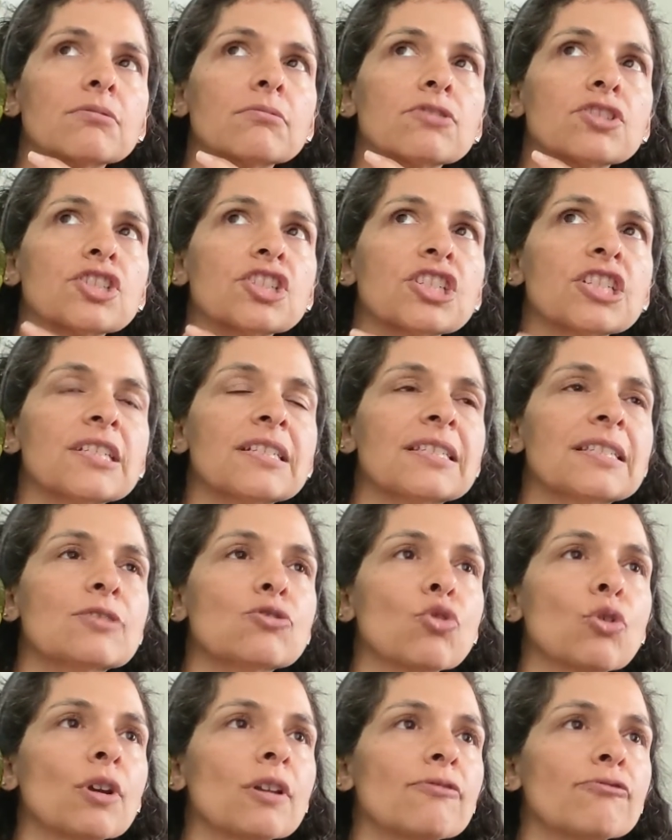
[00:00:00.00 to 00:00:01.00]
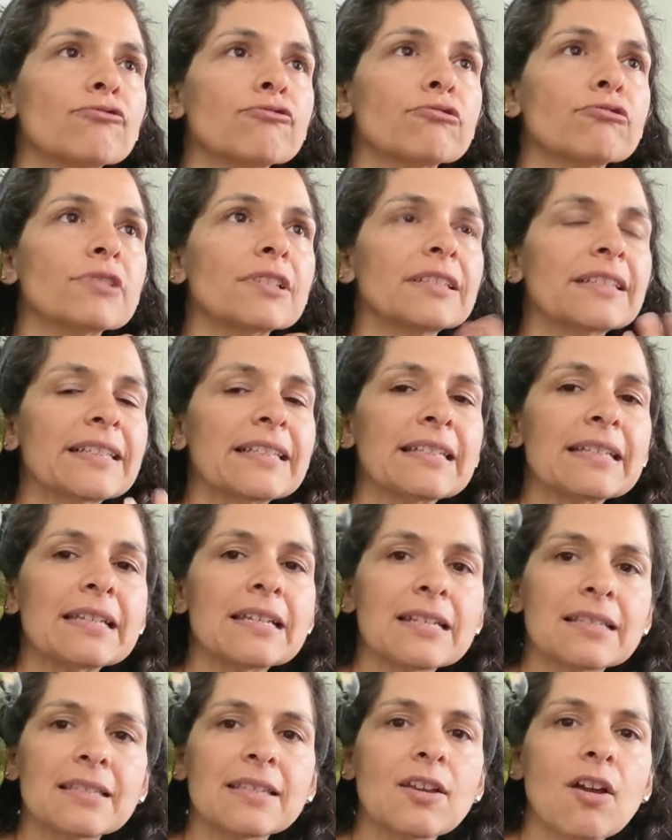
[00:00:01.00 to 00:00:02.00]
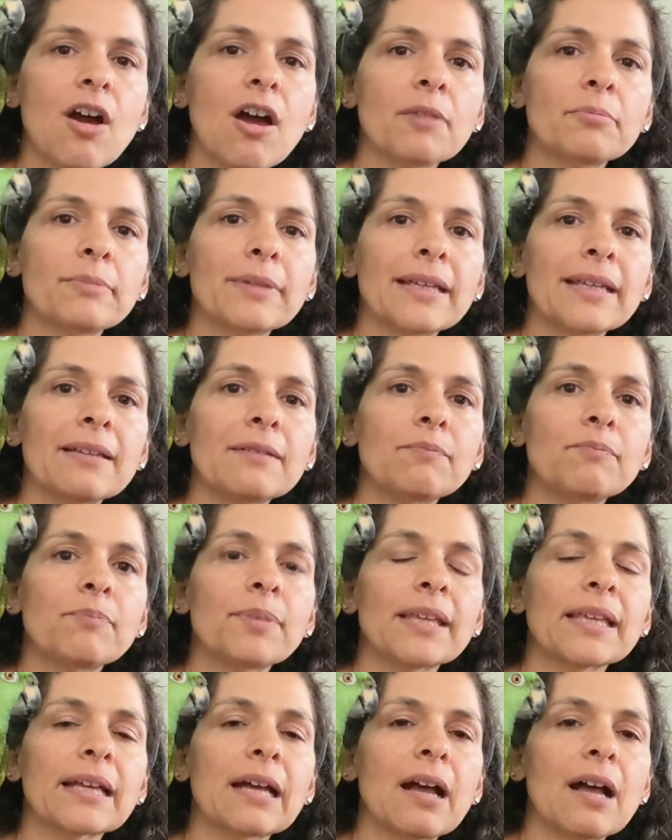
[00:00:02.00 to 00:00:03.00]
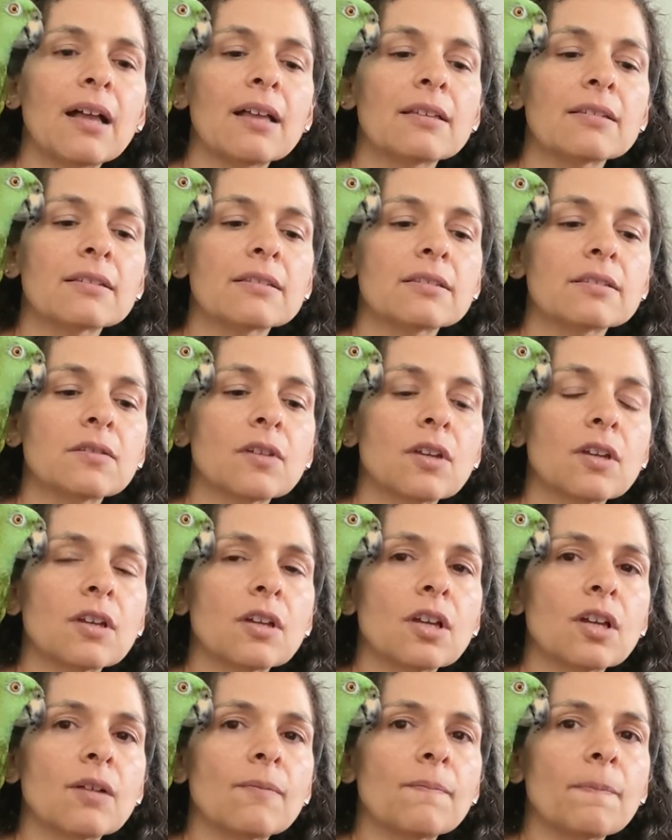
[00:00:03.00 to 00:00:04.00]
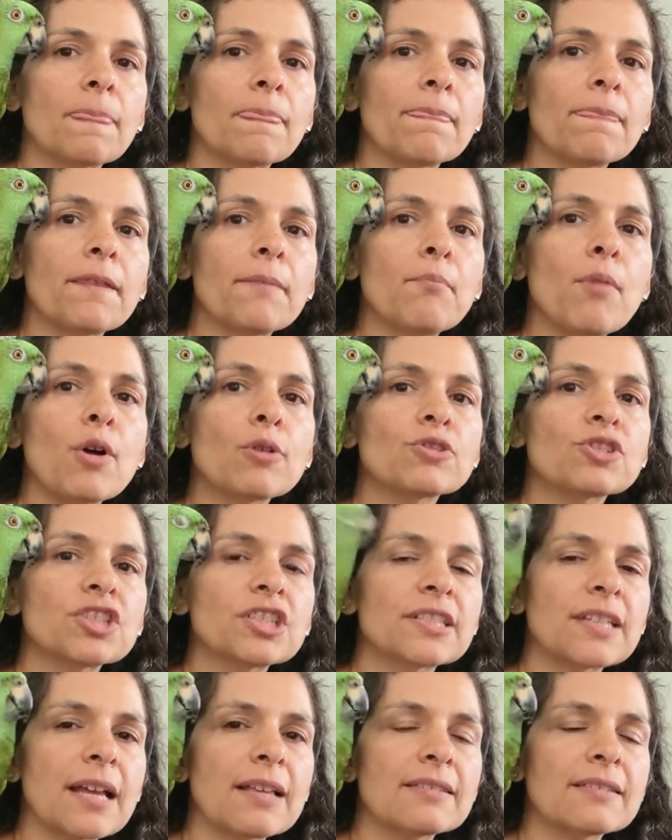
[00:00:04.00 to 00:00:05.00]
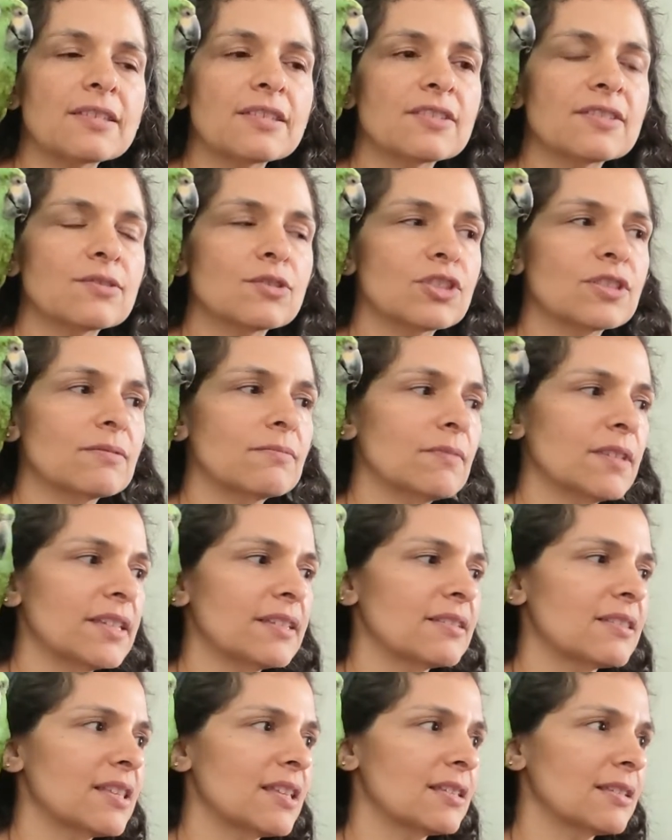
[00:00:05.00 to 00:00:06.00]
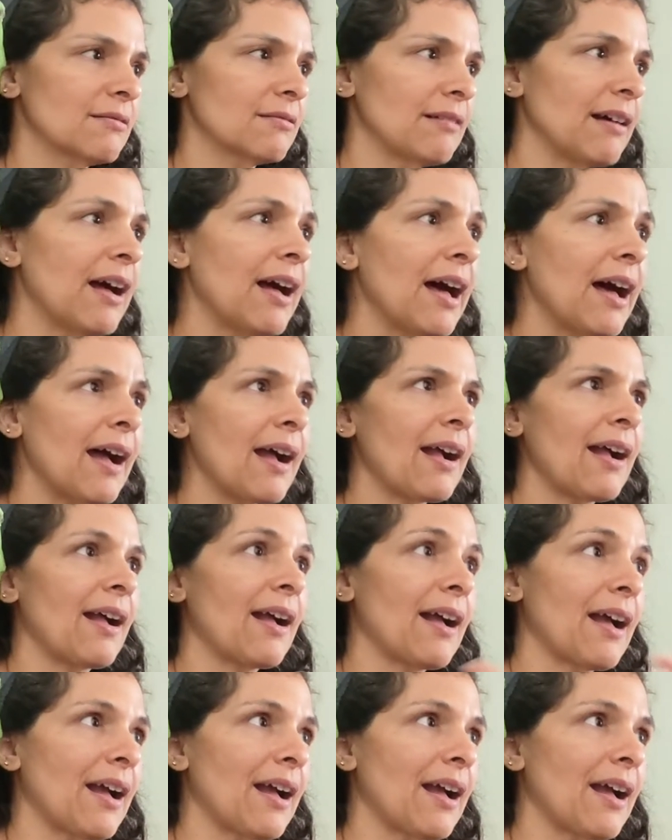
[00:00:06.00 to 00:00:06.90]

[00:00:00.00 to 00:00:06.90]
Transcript: she's sort of really easy on me, because the most she does is this or